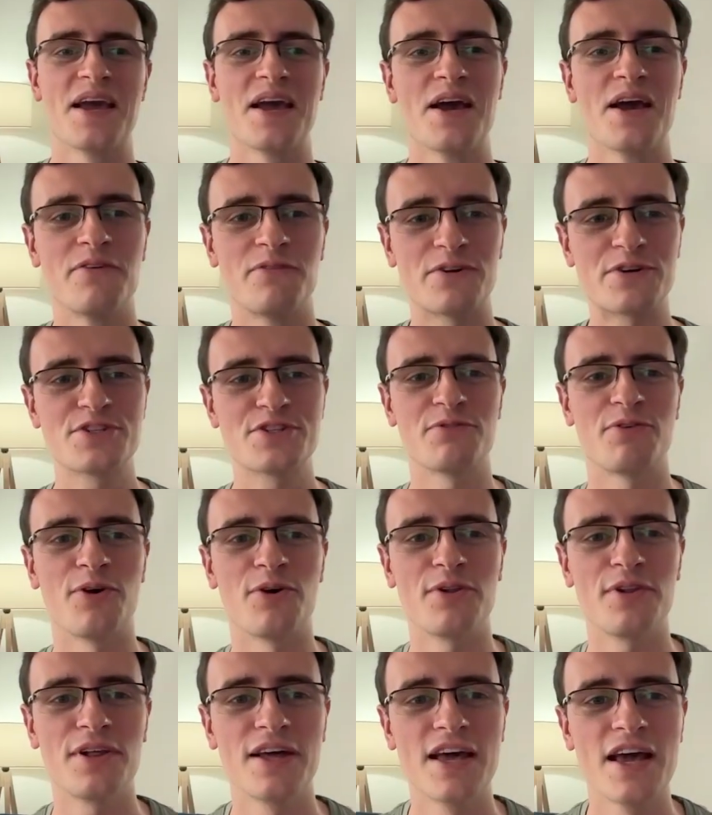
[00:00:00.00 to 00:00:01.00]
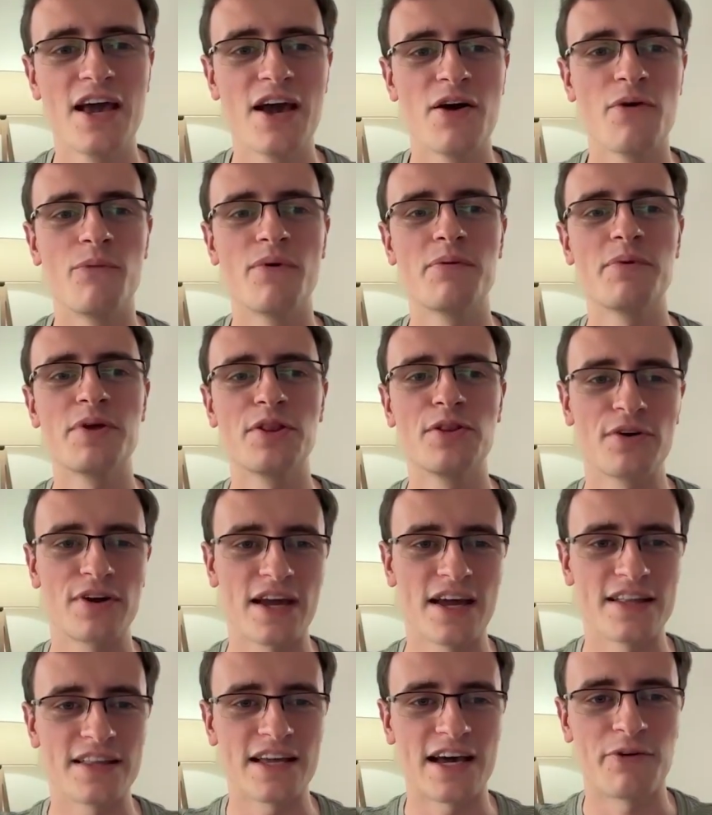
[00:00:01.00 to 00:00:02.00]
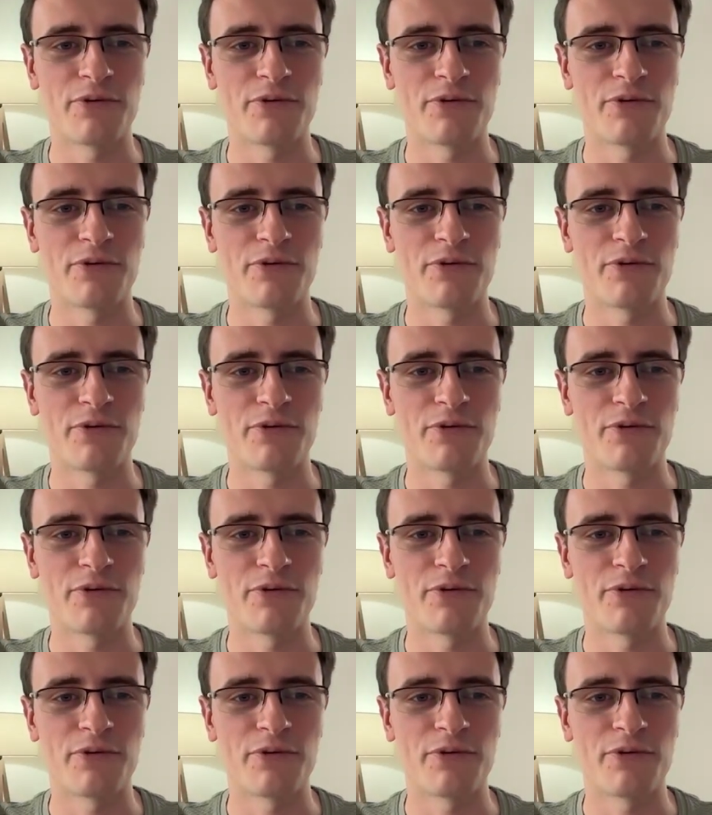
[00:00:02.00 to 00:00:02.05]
First of all, when we look at our